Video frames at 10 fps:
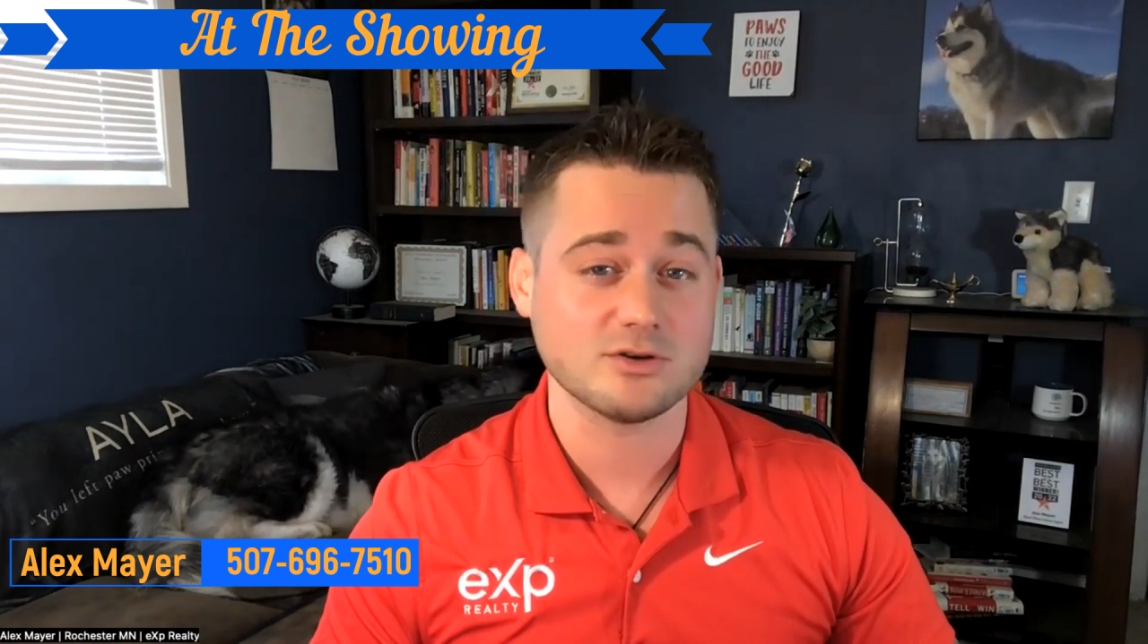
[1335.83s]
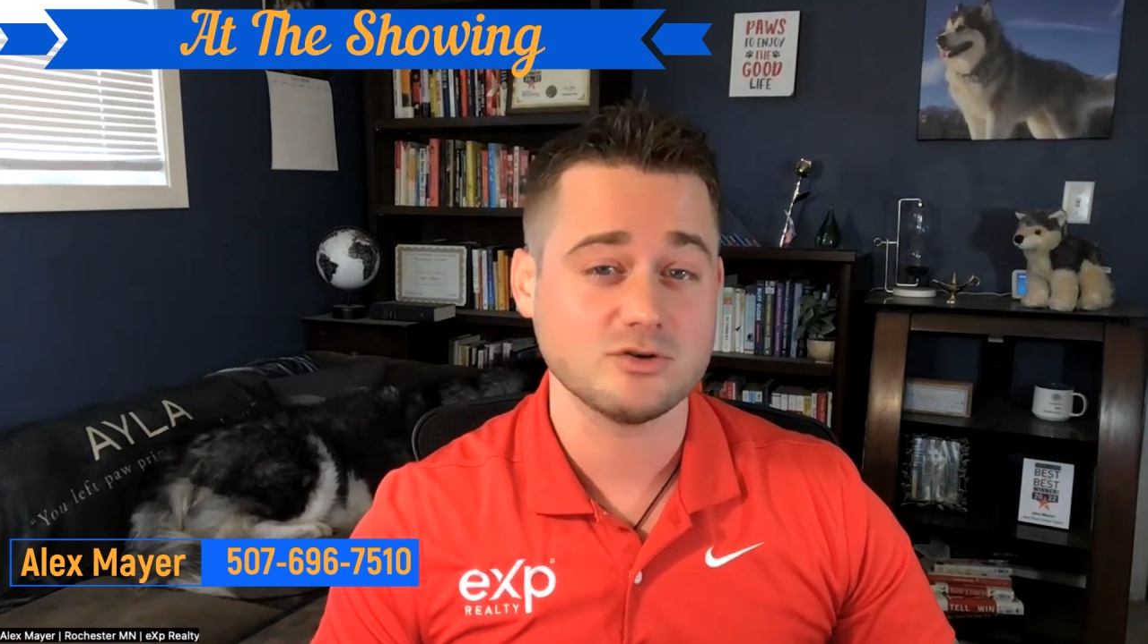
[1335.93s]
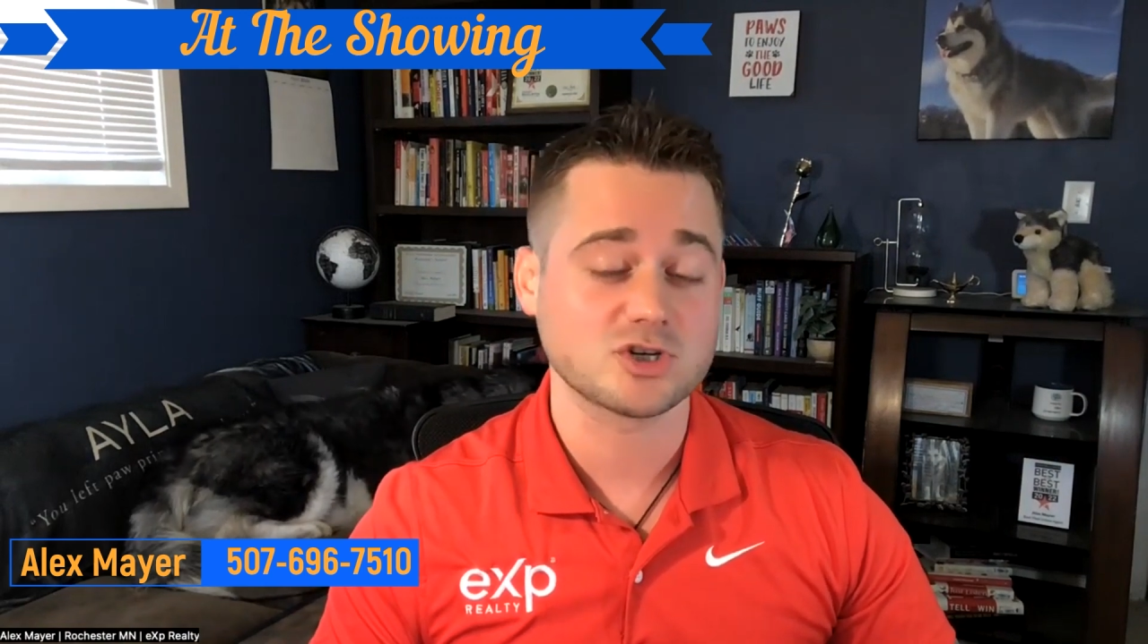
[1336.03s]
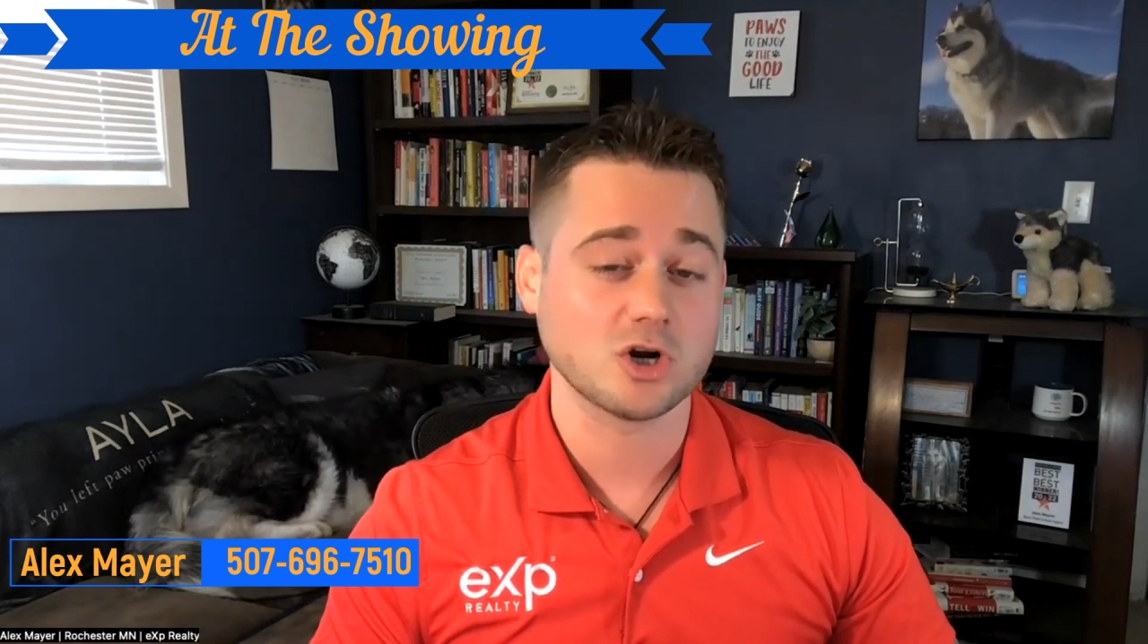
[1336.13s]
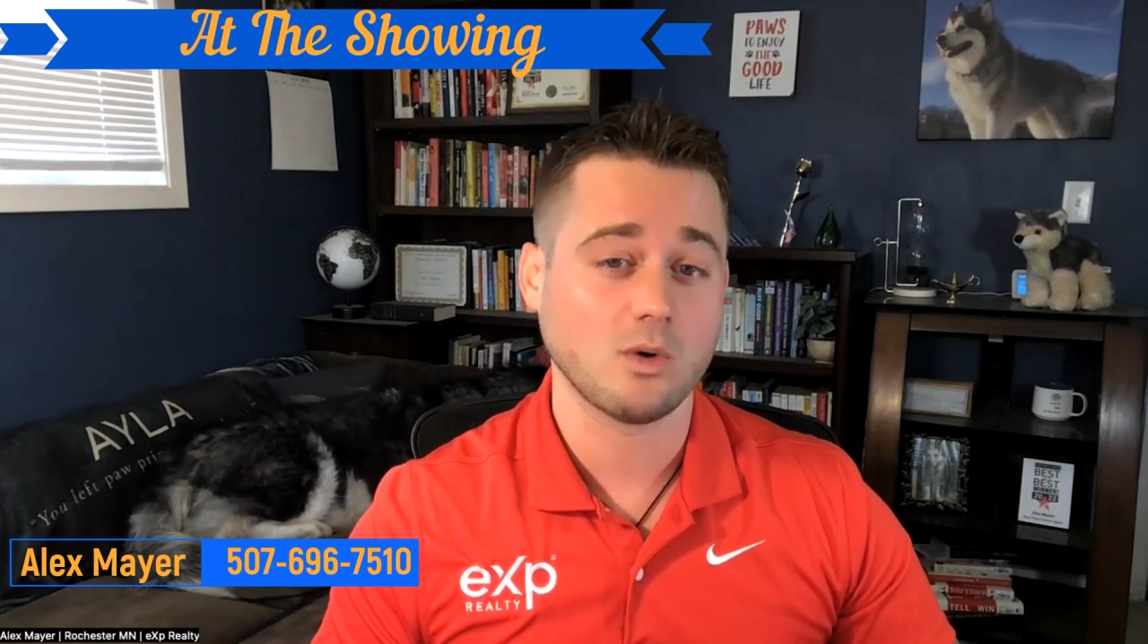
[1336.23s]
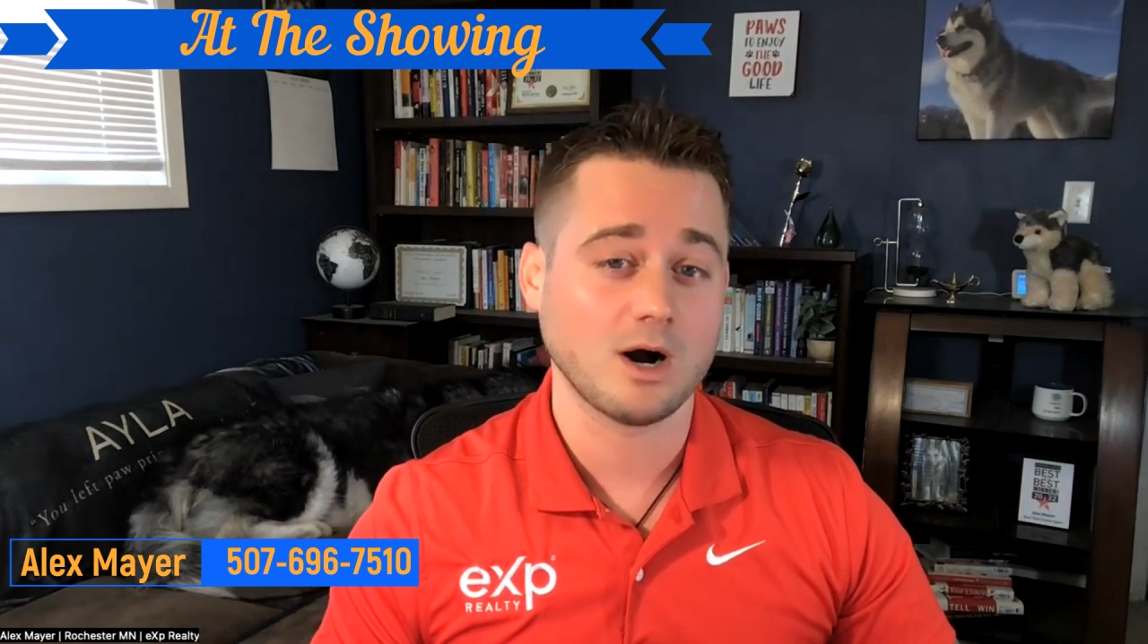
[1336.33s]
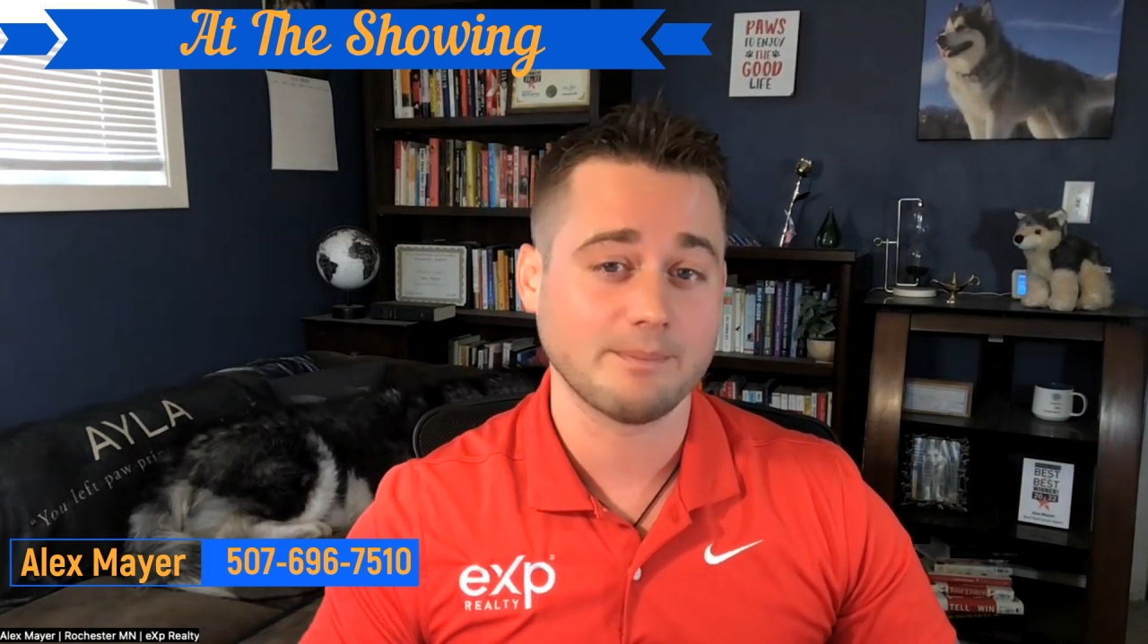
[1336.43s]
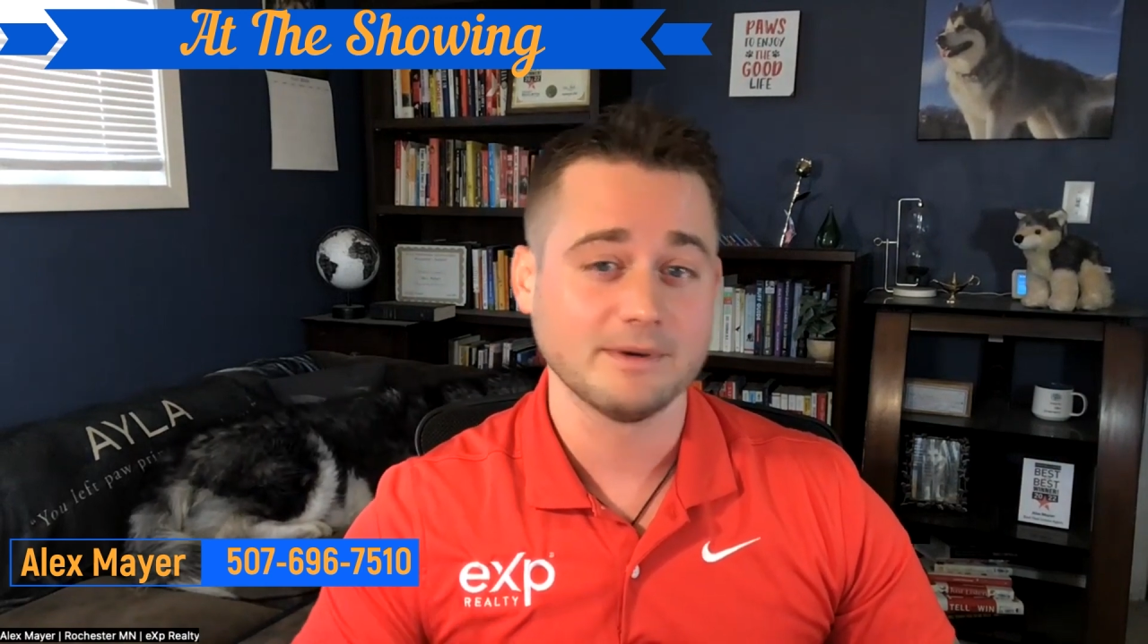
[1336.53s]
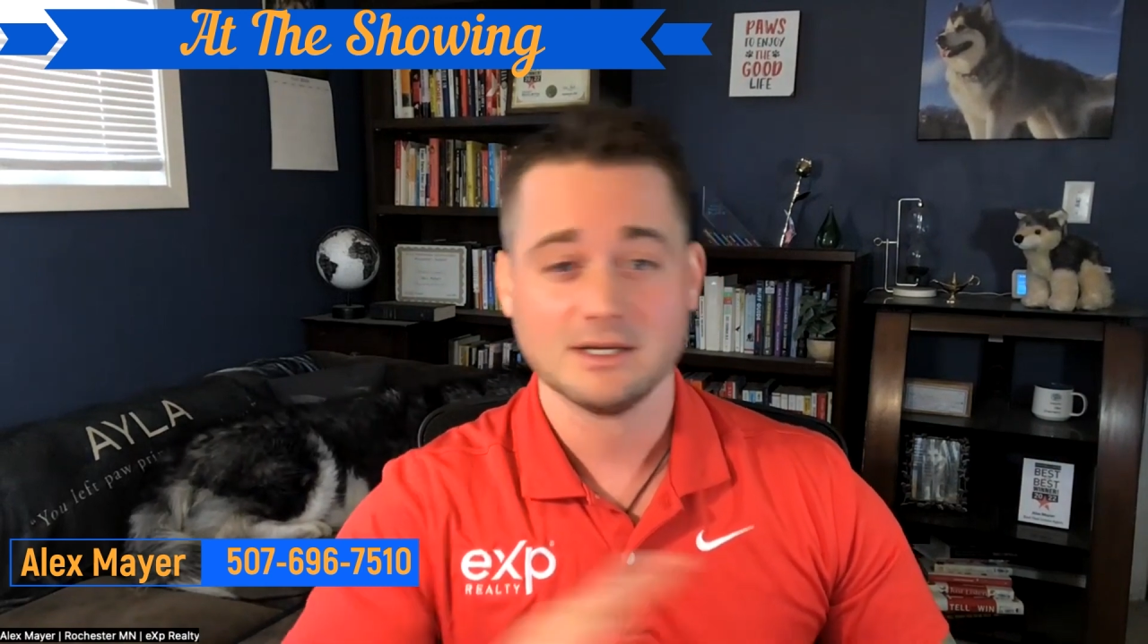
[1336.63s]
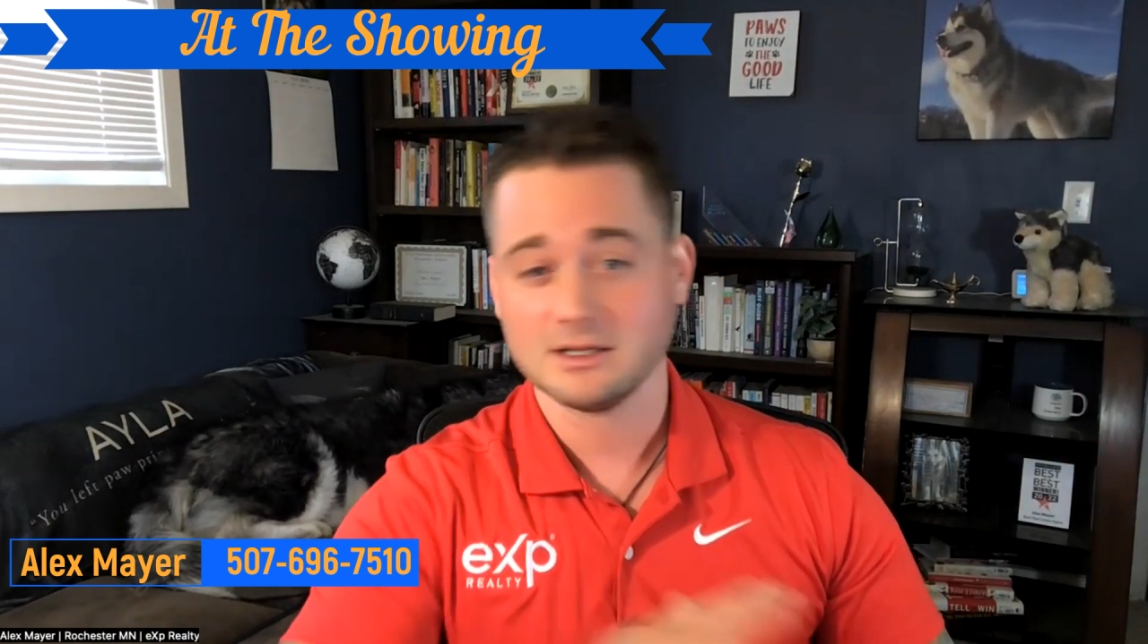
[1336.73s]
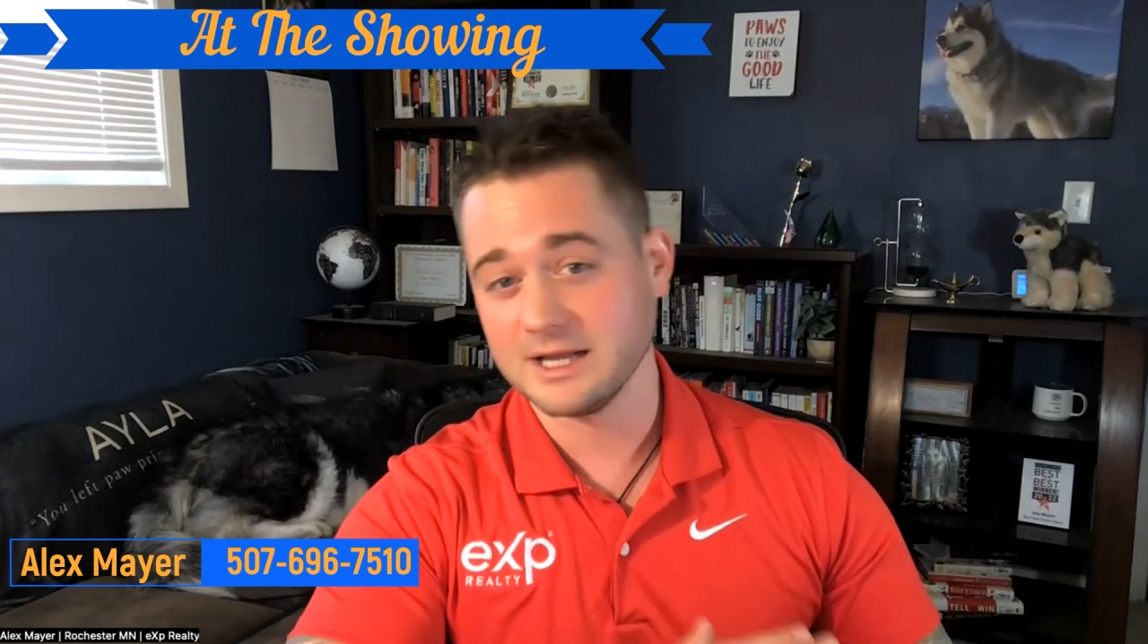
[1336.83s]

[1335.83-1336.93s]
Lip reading: you show up